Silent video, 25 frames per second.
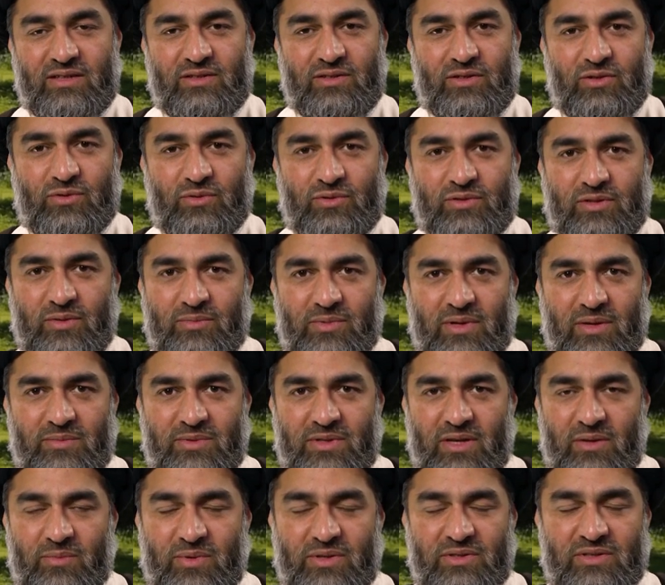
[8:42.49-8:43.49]
your
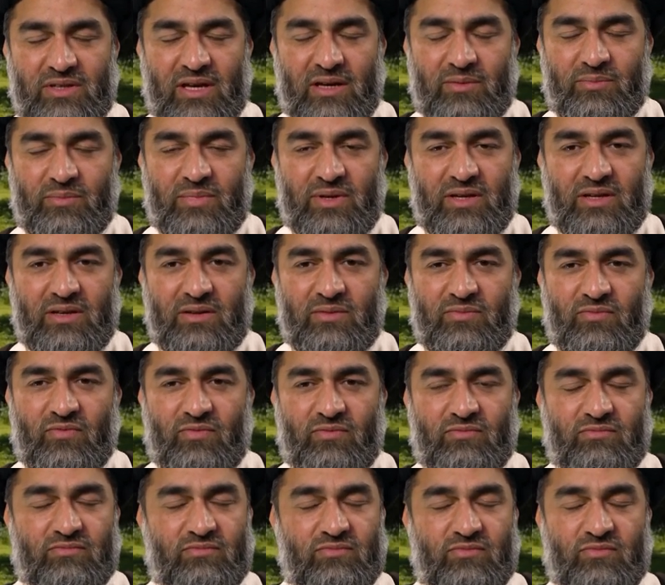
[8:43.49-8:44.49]
sometimes neighbors can be
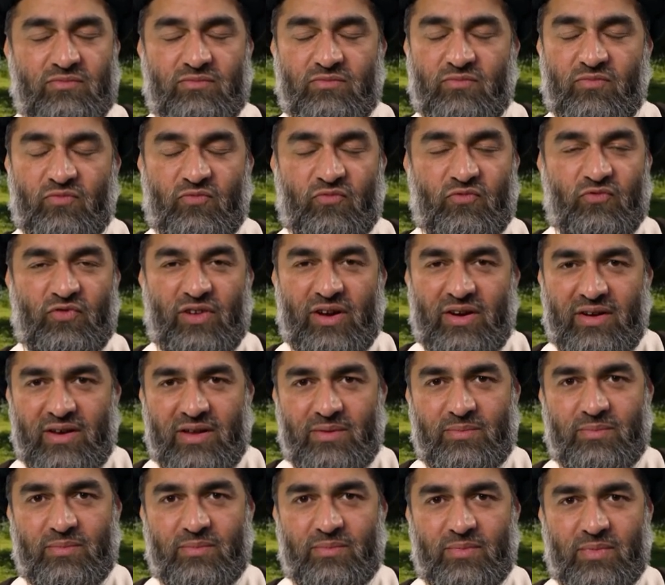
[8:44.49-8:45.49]

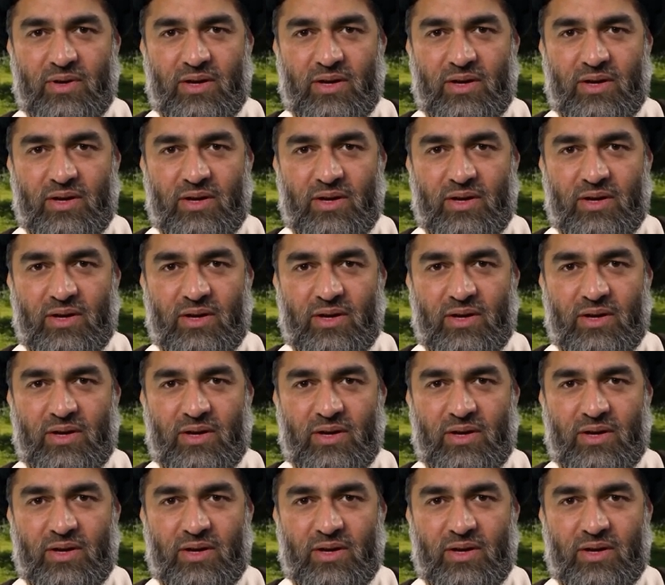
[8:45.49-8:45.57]
very